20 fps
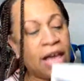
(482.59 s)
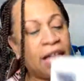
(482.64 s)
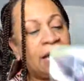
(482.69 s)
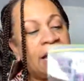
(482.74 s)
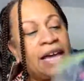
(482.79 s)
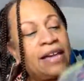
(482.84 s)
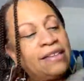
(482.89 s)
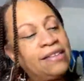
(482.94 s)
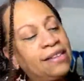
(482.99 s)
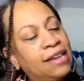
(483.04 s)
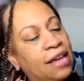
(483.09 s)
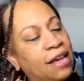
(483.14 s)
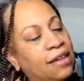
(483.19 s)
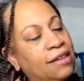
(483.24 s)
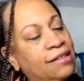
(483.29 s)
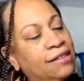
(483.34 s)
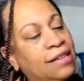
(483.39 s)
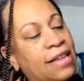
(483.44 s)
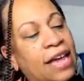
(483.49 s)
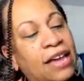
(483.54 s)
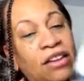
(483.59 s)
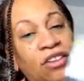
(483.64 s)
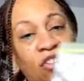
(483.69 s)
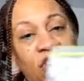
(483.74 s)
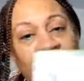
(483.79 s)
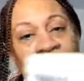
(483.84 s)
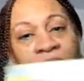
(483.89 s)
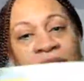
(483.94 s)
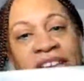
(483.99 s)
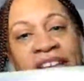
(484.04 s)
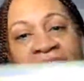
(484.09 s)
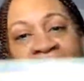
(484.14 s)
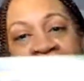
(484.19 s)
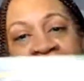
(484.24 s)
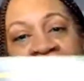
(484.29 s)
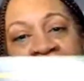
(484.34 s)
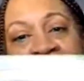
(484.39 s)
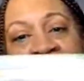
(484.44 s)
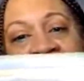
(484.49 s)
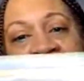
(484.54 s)
like says like 210.
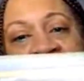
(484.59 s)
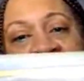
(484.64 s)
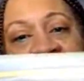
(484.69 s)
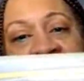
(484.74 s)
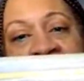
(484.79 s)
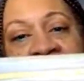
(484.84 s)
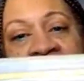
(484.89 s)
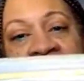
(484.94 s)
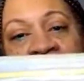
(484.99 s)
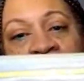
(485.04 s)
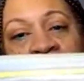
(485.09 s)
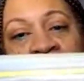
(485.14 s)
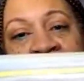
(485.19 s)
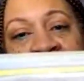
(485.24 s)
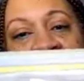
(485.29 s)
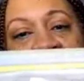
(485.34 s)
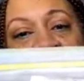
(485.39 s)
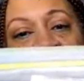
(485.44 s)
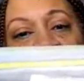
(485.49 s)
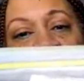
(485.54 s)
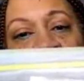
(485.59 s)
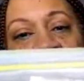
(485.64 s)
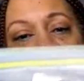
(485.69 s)
See, that's a case where I didn't do